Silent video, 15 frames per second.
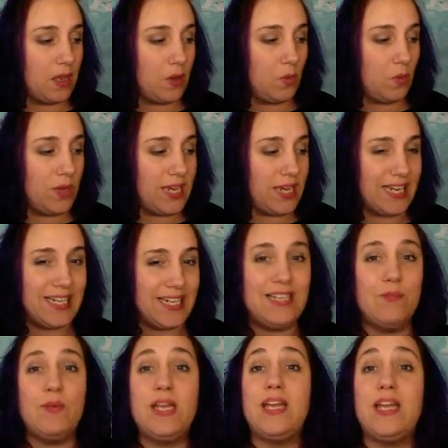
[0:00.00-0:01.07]
We
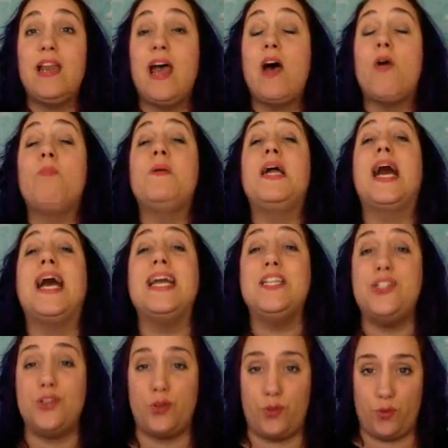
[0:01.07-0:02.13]
can help
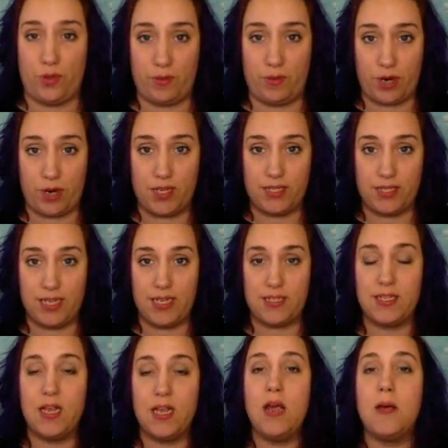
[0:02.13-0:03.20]
guide you through the
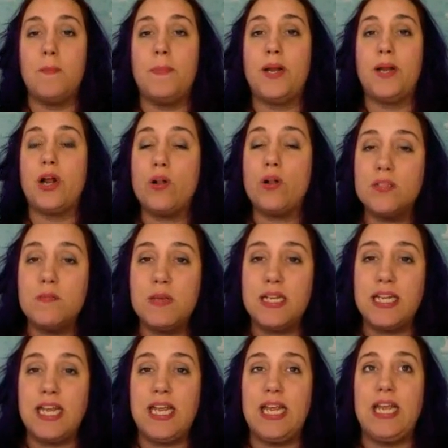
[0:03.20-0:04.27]
process, but
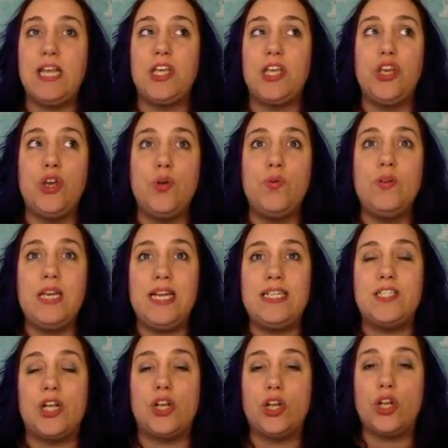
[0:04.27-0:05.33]
ultimately you need
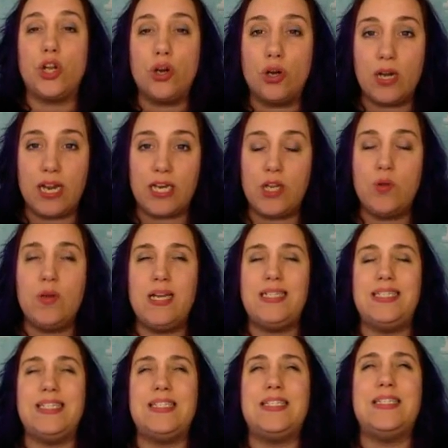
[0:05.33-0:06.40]
to learn it. You need
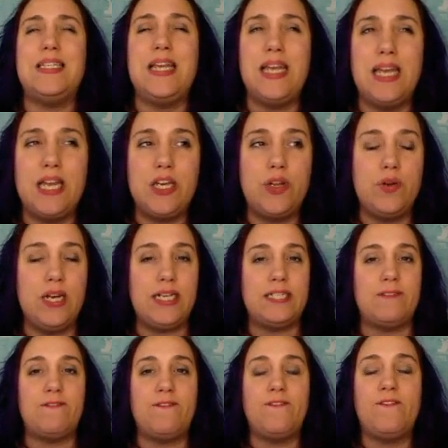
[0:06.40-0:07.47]
to see it. You need to
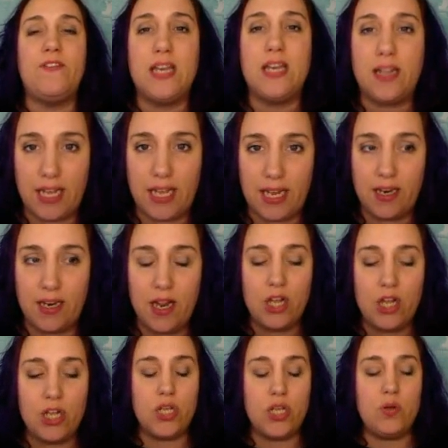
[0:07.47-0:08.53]
feel it.
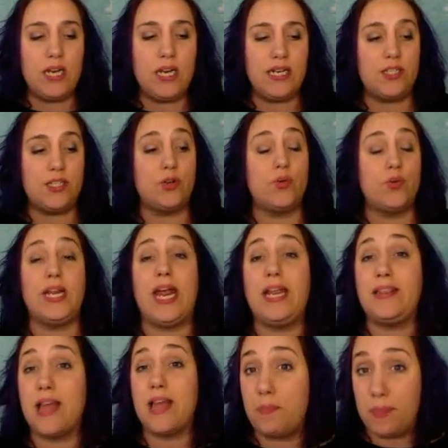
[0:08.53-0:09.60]
You need to
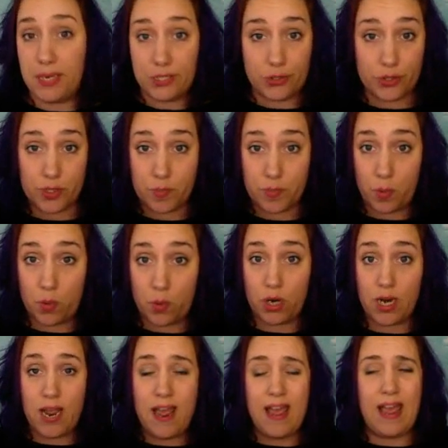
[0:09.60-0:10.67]
create that Pinterest
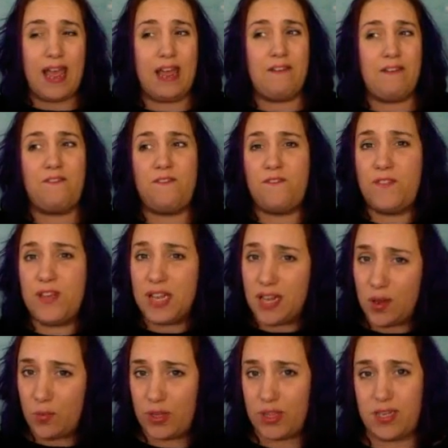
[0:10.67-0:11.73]
board and fill
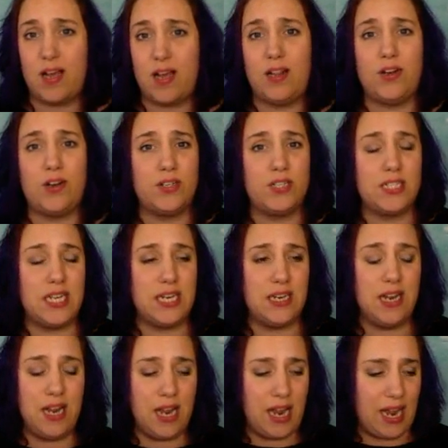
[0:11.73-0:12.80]
it with colors and
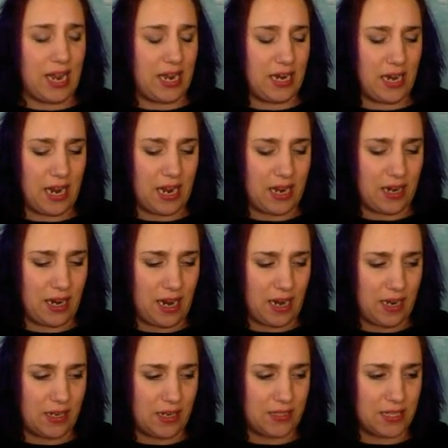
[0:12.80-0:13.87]

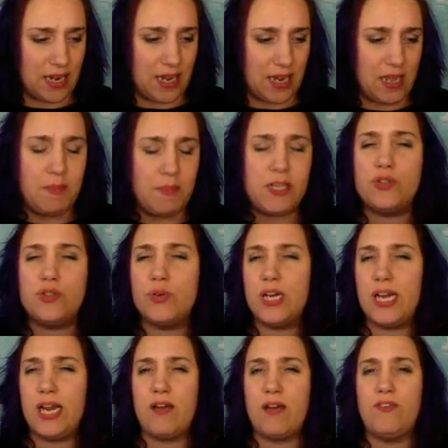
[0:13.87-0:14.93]
and
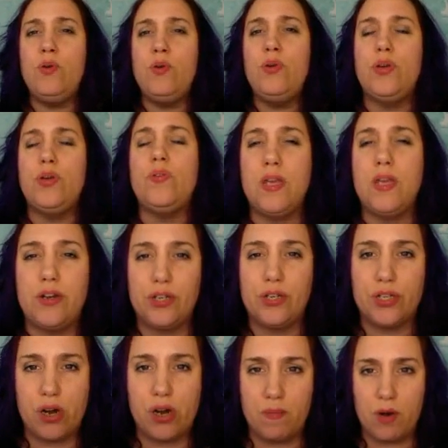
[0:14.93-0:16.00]
imagery of who you think your
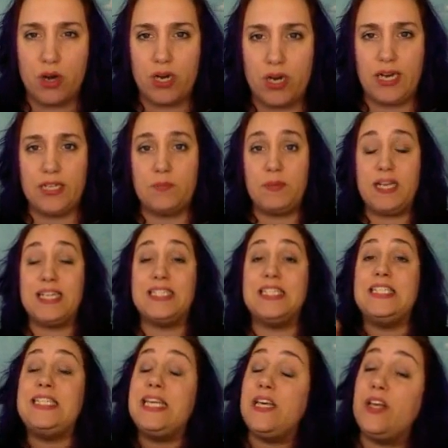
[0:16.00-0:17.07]
target market is. Because
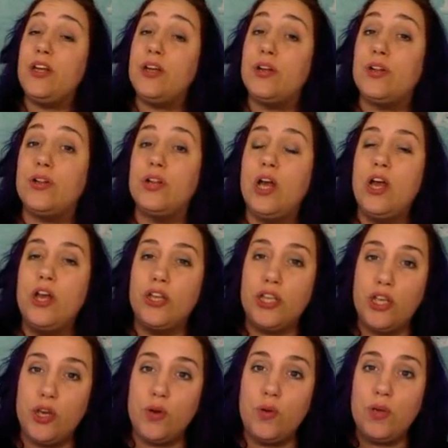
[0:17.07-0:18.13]
until
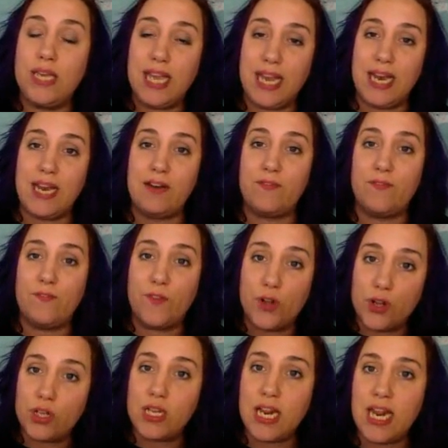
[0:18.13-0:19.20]
you get it
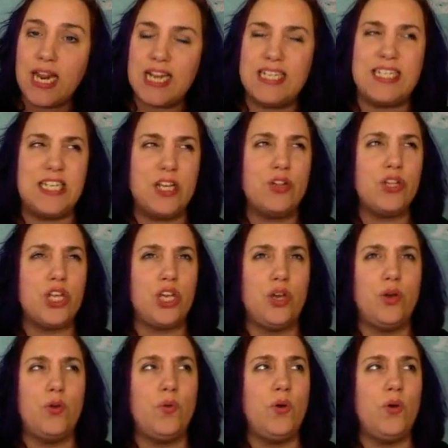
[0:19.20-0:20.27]
fully, until
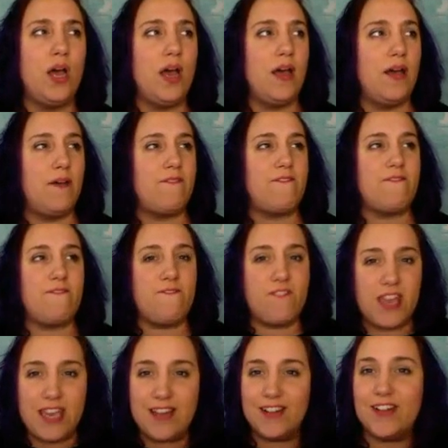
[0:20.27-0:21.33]
you
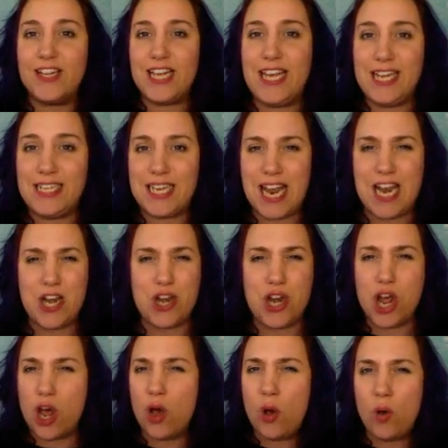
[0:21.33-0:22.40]
feel it and
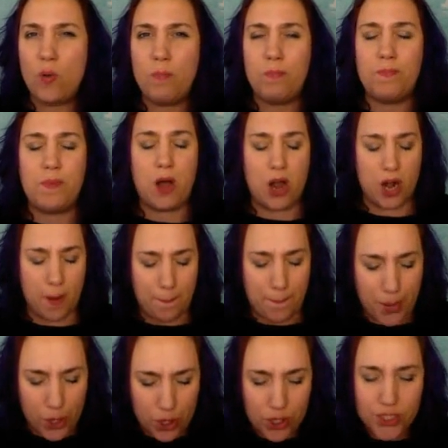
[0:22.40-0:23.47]
know on a
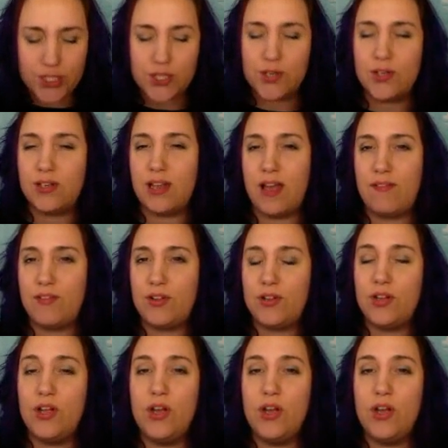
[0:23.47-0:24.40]
personal level